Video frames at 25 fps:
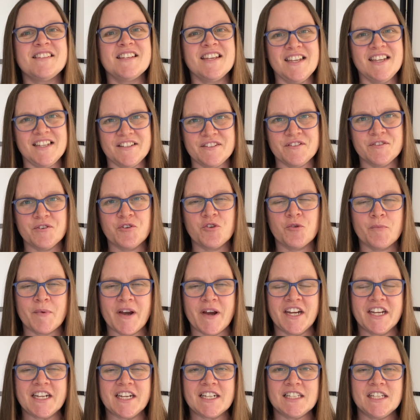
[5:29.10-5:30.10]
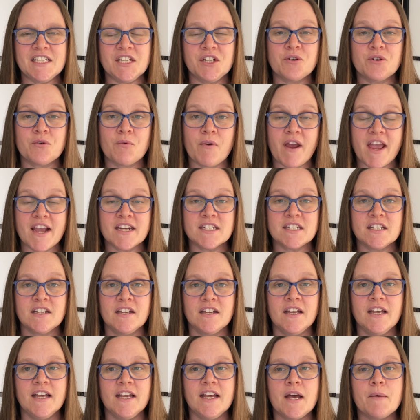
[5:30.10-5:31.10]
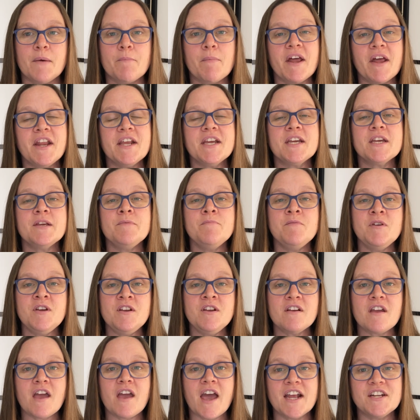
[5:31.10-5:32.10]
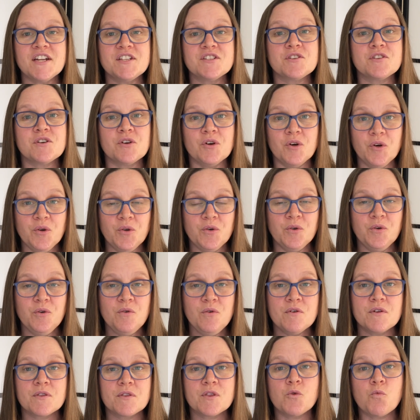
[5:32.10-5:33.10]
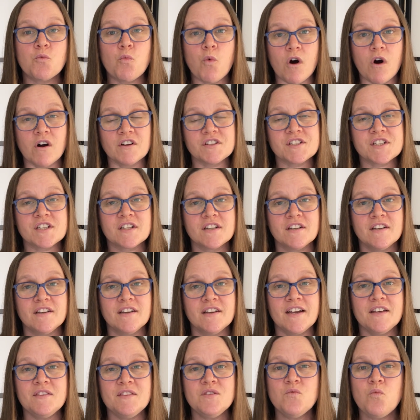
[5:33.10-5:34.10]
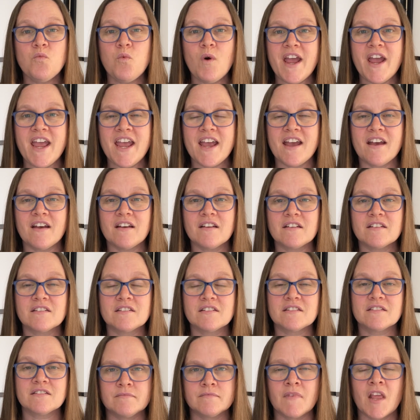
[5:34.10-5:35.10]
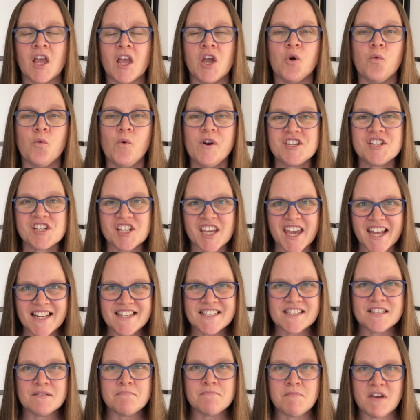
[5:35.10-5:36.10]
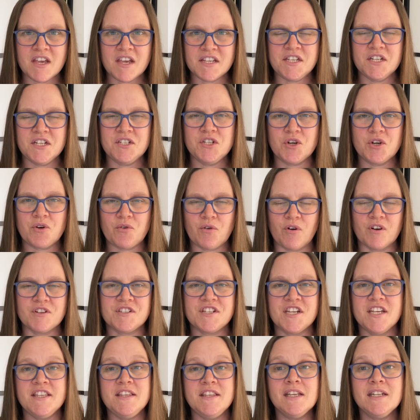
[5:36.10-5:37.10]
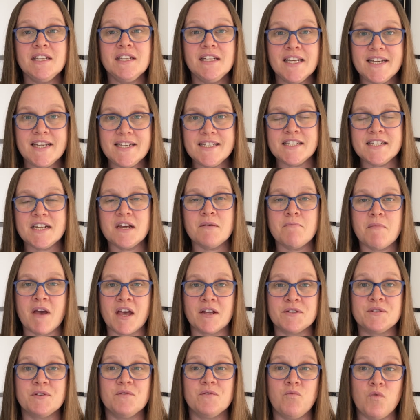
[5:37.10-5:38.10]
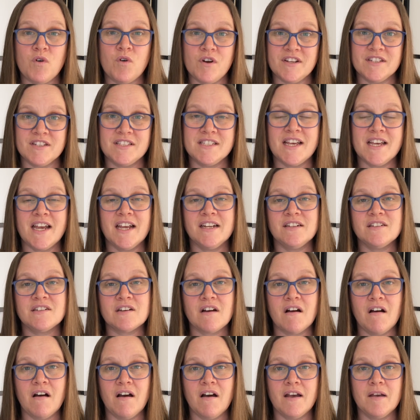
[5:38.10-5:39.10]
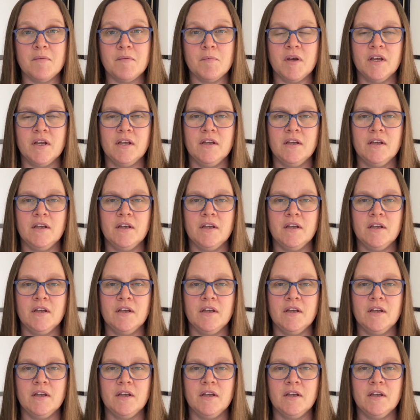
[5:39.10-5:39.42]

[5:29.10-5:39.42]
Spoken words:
isn't grammatically correct, but it communicates the who, the what, and the where, which gets the message across in the least amount of words and time.